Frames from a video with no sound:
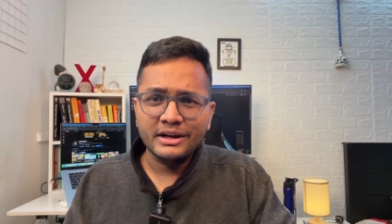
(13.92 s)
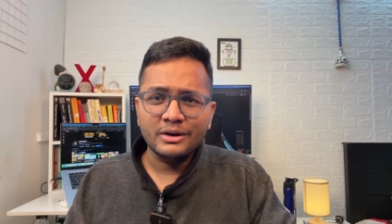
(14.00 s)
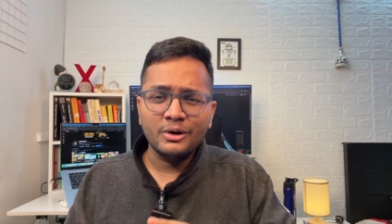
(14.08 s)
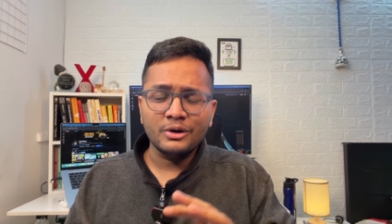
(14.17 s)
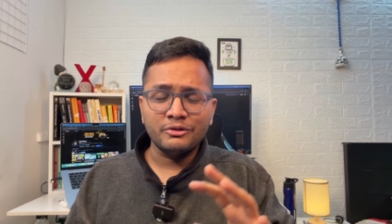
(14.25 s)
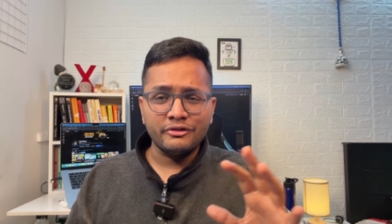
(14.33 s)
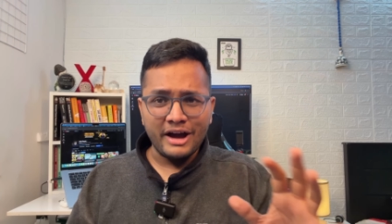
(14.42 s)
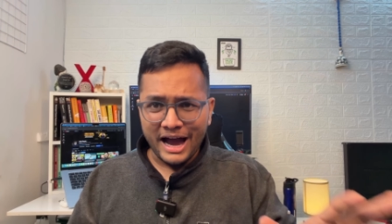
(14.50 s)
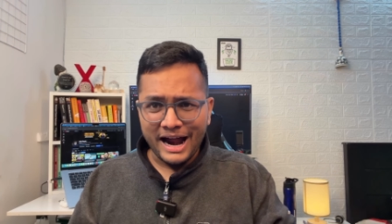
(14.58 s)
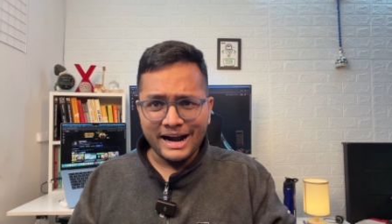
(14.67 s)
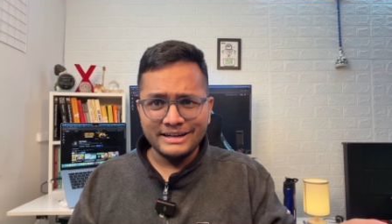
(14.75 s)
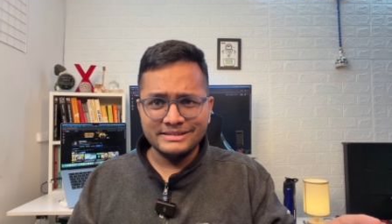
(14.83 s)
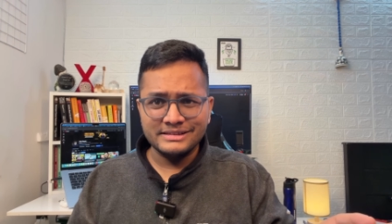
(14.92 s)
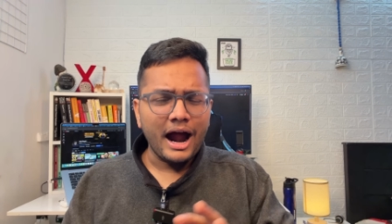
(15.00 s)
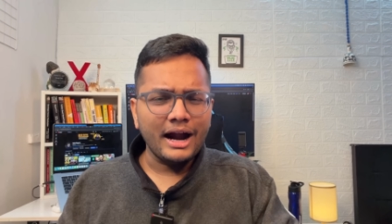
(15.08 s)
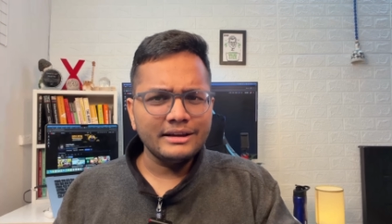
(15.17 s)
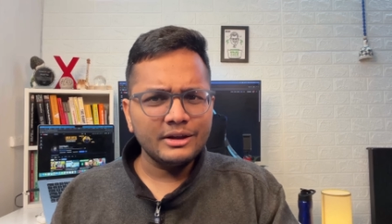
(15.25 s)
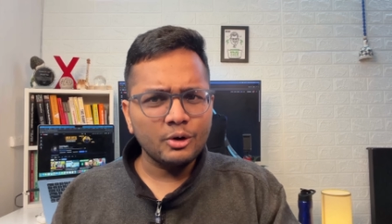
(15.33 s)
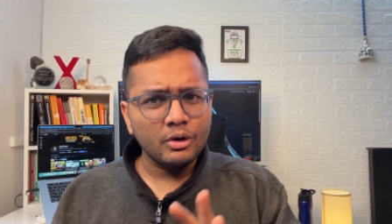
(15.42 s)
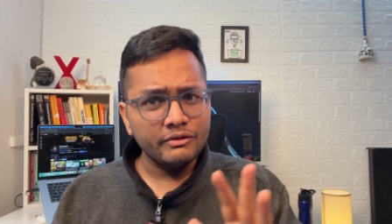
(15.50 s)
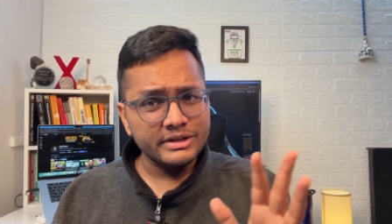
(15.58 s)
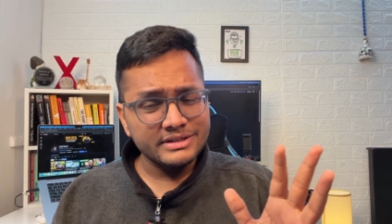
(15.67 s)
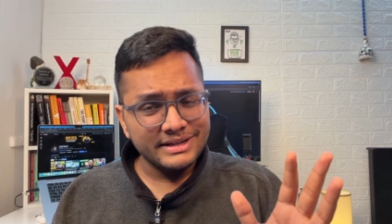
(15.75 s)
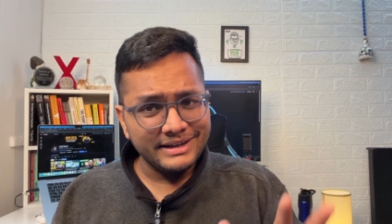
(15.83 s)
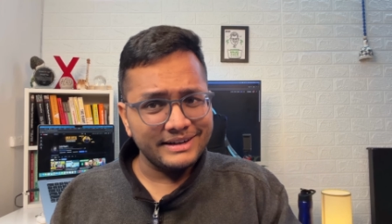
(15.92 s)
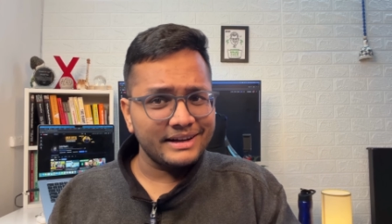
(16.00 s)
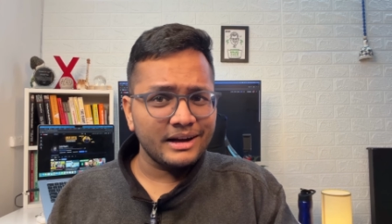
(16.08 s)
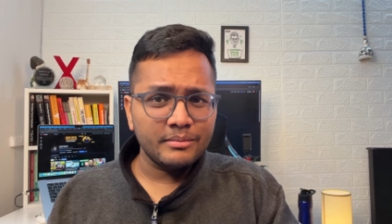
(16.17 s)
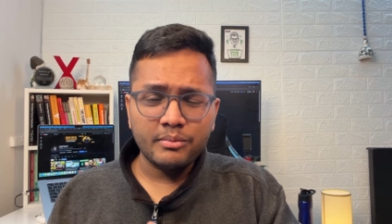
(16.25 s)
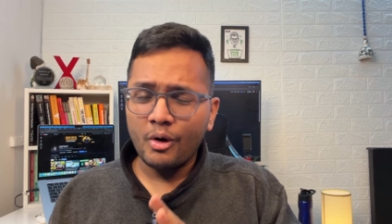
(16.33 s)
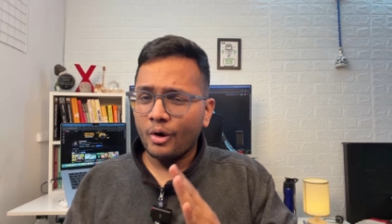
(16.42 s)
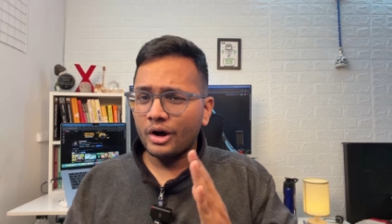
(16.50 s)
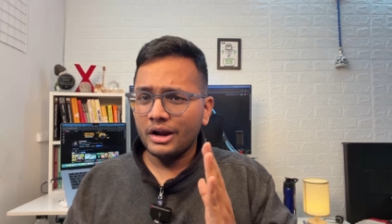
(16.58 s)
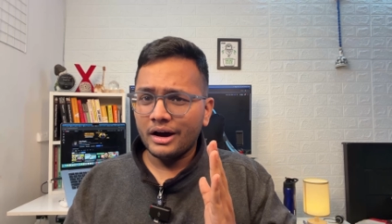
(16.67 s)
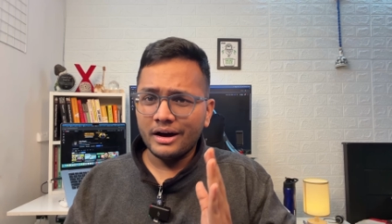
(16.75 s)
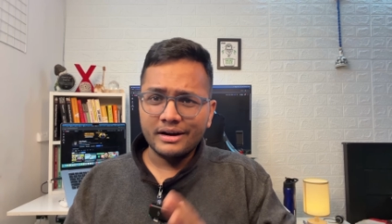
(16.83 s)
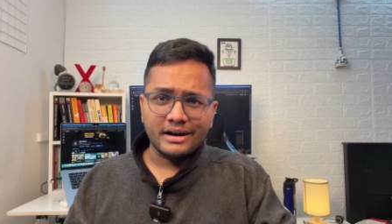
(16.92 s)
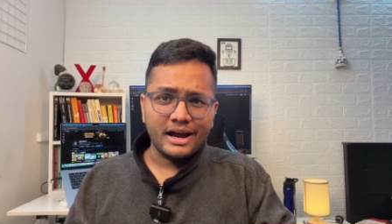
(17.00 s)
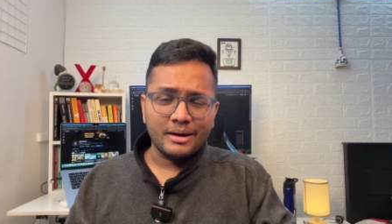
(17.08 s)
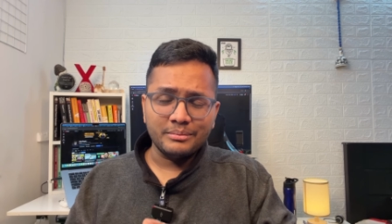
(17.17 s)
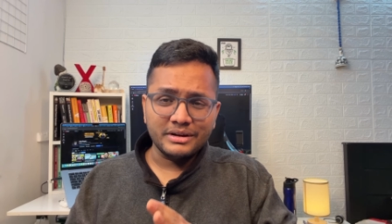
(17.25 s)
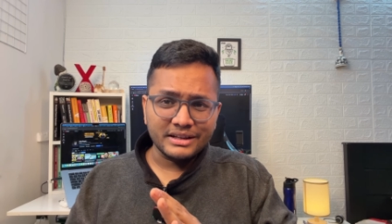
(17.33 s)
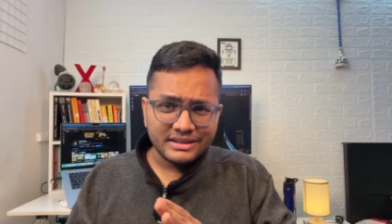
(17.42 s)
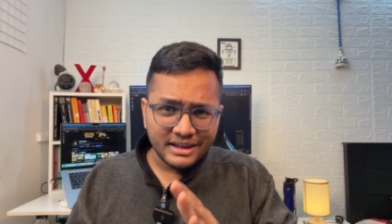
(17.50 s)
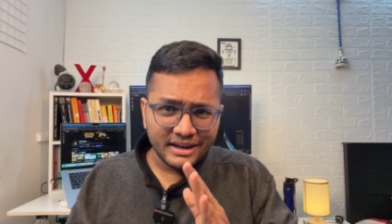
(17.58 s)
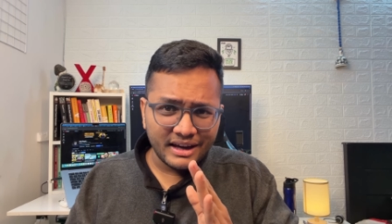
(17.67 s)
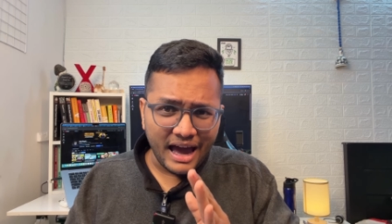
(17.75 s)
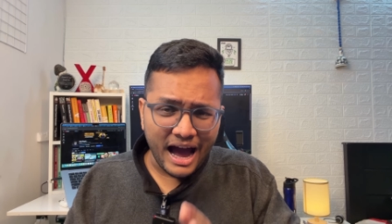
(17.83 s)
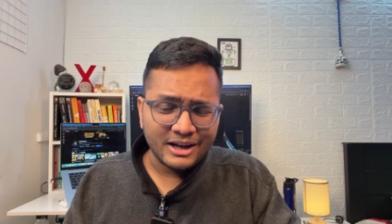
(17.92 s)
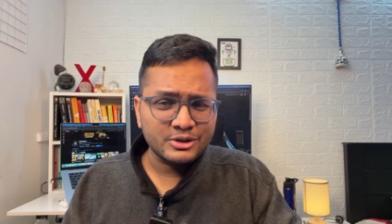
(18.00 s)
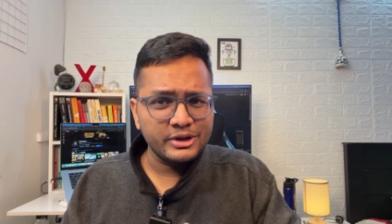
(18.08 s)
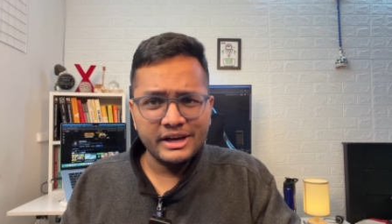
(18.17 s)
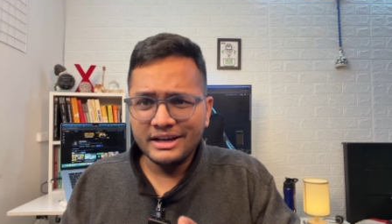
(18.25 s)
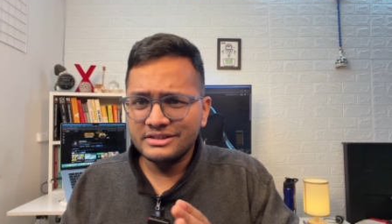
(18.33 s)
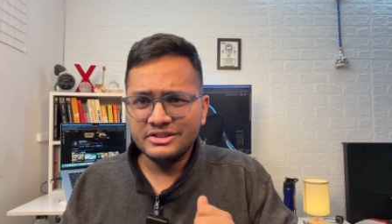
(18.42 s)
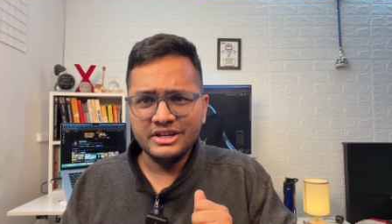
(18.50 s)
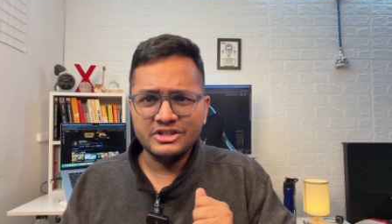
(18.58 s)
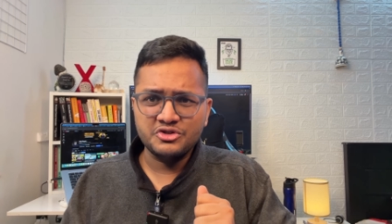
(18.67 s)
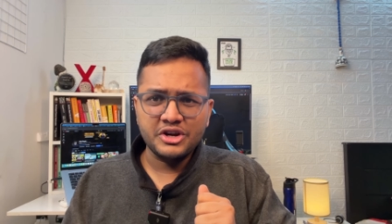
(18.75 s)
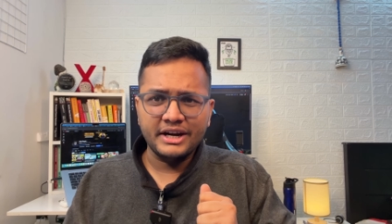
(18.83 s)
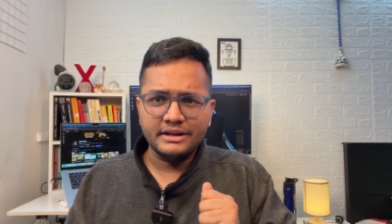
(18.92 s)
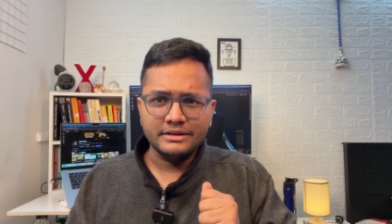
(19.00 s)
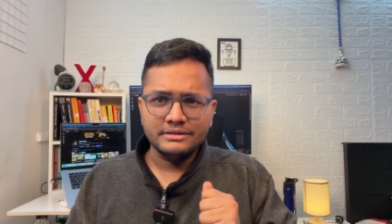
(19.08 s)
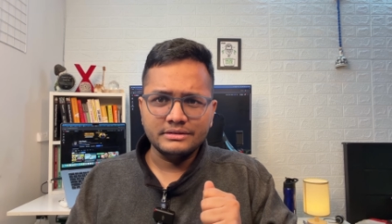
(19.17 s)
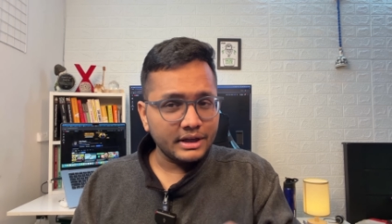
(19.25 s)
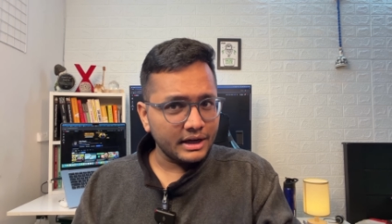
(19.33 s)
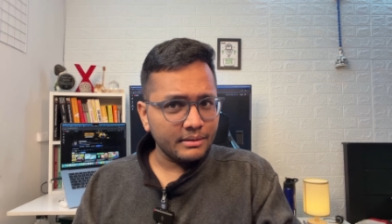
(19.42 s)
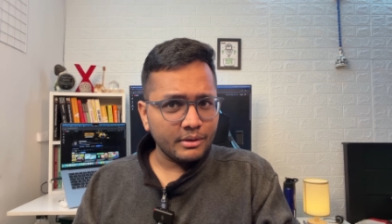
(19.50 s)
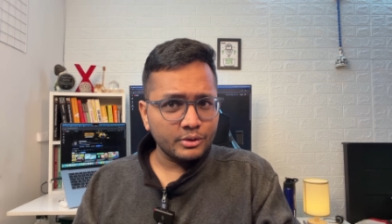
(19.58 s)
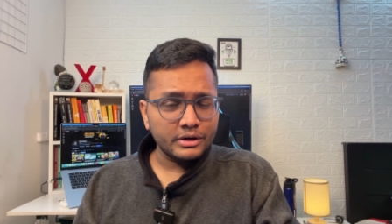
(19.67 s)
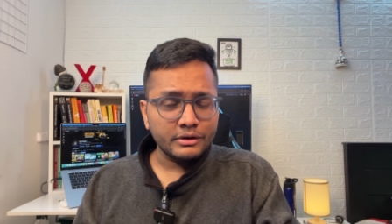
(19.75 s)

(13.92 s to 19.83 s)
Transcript: get a lot of ads, and they're always eating up all our RAM. Nothing actually has changed yet. Think about